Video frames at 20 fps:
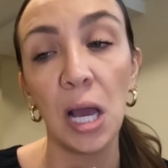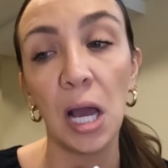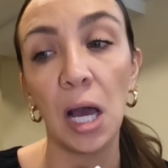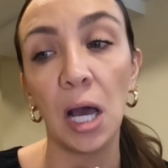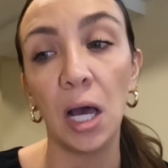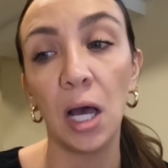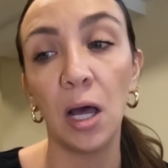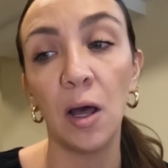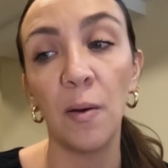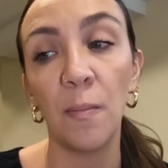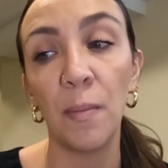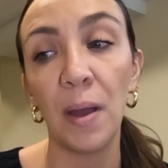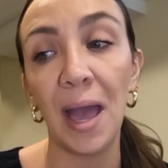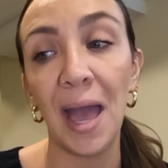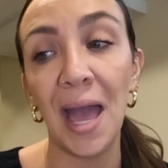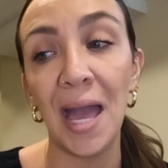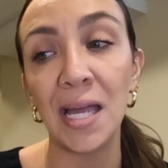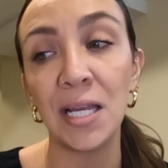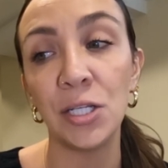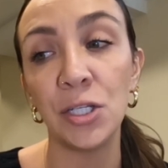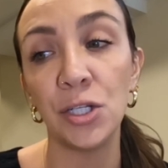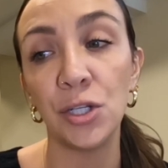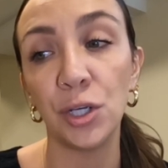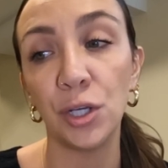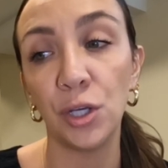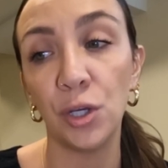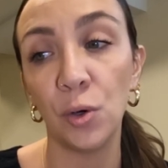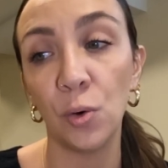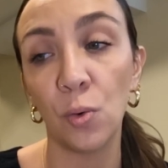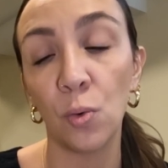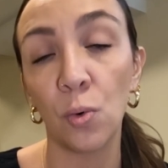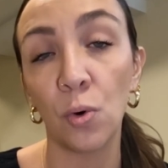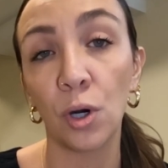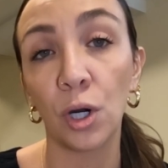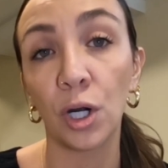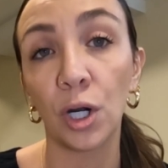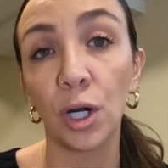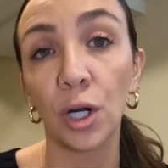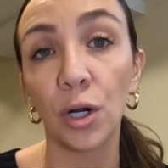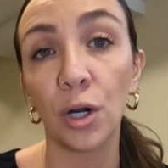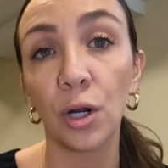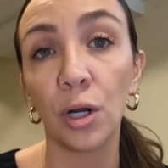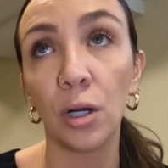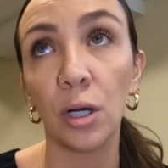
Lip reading: and your